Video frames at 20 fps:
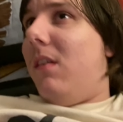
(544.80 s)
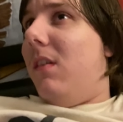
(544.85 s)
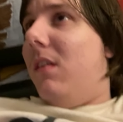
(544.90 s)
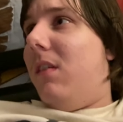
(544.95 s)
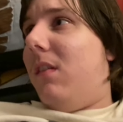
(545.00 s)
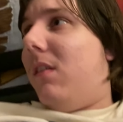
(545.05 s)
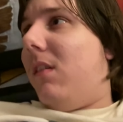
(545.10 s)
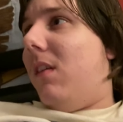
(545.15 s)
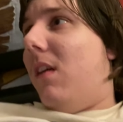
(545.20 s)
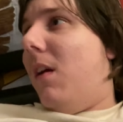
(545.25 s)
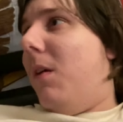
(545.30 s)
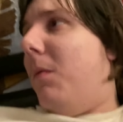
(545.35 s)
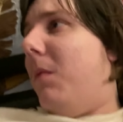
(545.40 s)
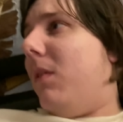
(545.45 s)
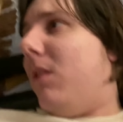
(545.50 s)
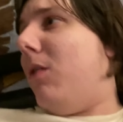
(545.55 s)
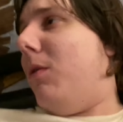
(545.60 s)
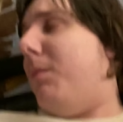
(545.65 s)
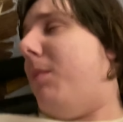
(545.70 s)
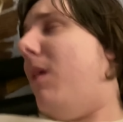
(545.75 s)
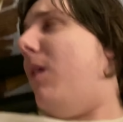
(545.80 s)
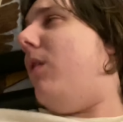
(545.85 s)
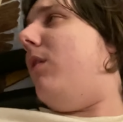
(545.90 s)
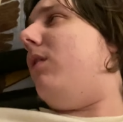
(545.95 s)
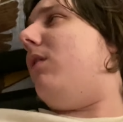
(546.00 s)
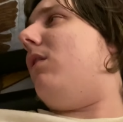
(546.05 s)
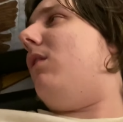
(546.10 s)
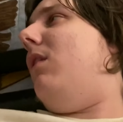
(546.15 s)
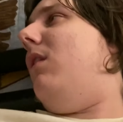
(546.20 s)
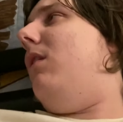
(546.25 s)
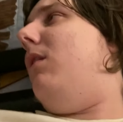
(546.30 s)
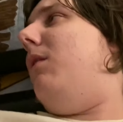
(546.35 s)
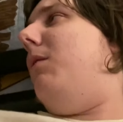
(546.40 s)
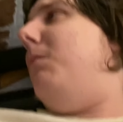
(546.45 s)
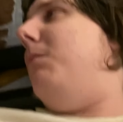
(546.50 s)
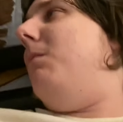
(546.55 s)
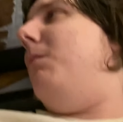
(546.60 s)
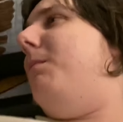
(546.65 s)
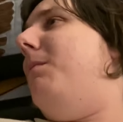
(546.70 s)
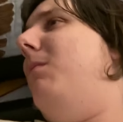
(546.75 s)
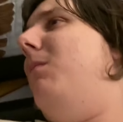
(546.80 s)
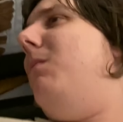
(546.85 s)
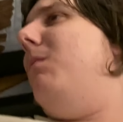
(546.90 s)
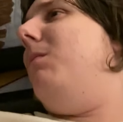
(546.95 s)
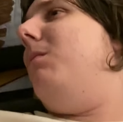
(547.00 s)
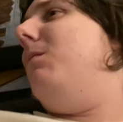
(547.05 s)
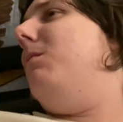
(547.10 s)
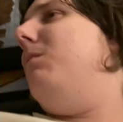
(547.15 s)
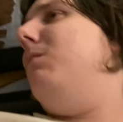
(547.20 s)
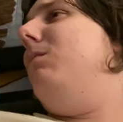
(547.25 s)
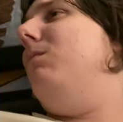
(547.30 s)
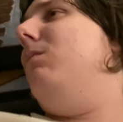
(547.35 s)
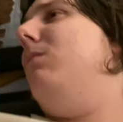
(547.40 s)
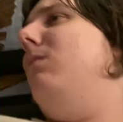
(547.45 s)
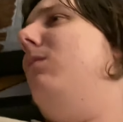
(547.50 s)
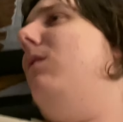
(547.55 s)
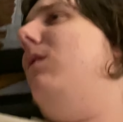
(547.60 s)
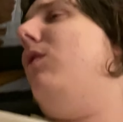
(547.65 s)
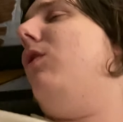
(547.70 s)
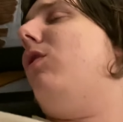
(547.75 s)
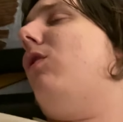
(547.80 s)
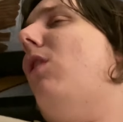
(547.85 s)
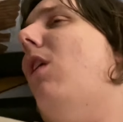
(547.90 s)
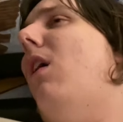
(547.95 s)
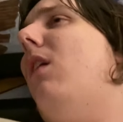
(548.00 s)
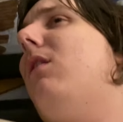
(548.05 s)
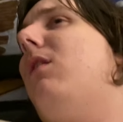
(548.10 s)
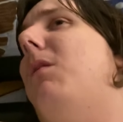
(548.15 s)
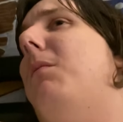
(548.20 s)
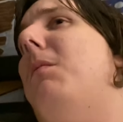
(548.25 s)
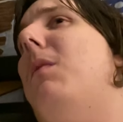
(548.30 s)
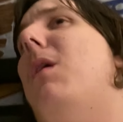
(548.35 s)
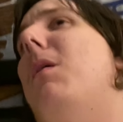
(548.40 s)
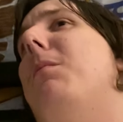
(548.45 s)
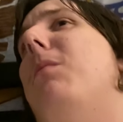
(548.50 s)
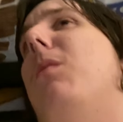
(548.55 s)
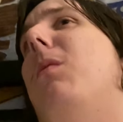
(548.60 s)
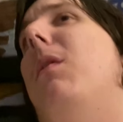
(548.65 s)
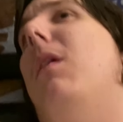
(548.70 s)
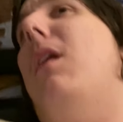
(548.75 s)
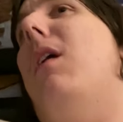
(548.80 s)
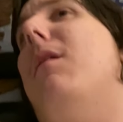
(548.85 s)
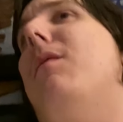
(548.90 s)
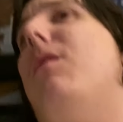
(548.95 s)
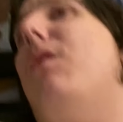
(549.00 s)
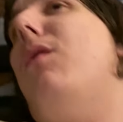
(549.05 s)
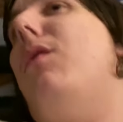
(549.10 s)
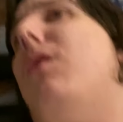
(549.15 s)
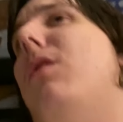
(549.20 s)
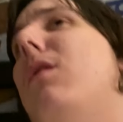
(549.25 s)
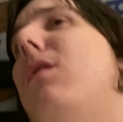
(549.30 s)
say what their parents done and just lock them up or whatever.